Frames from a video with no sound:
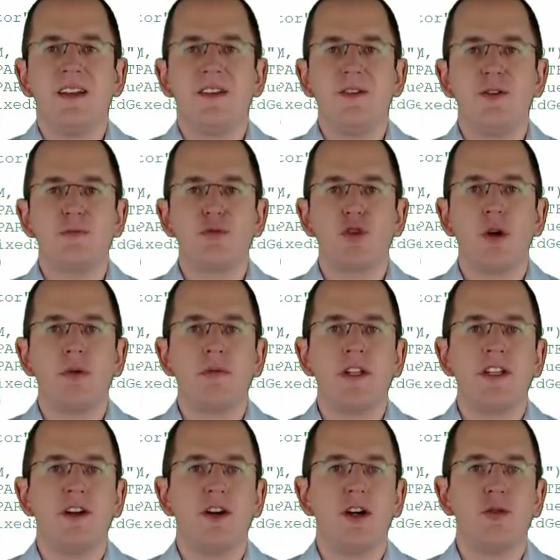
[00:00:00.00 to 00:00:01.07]
You
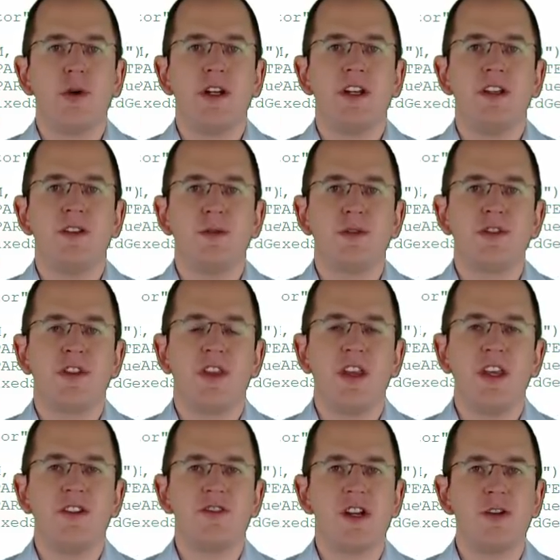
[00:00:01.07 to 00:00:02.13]
probably already used
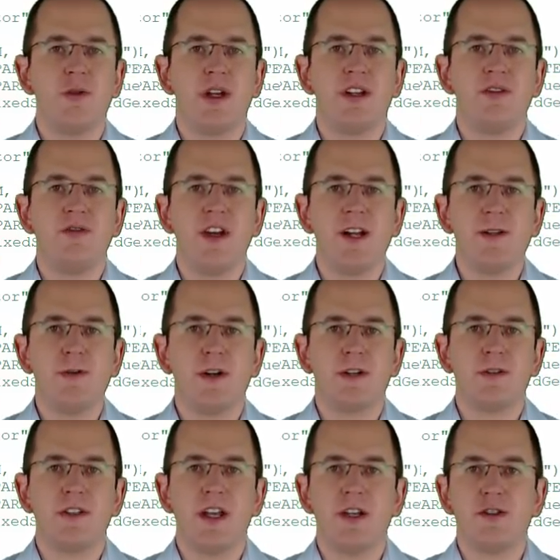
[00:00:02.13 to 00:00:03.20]
the generated value
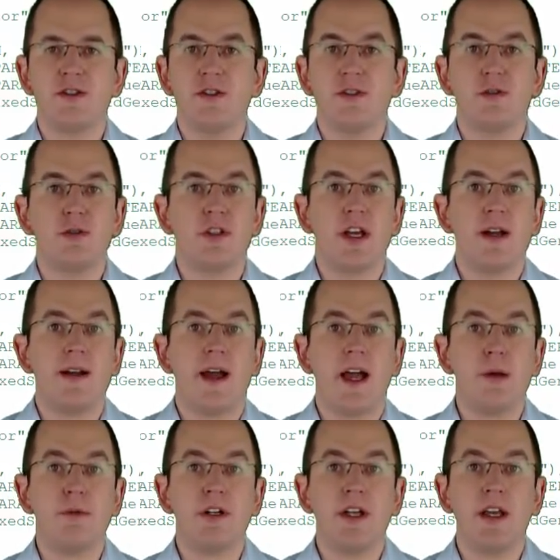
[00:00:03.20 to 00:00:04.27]
annotation to tell
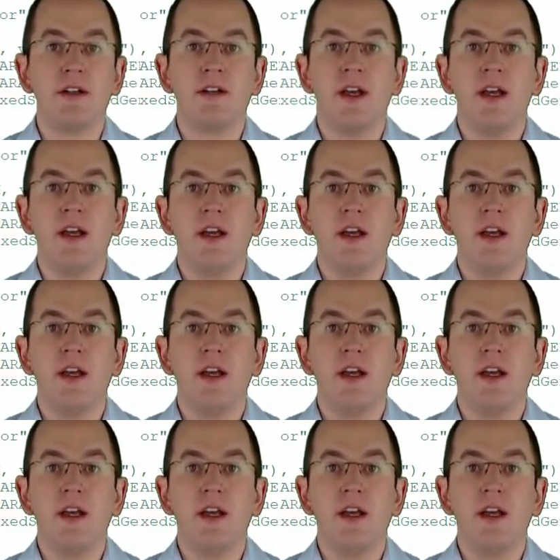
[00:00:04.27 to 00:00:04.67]
Hibernate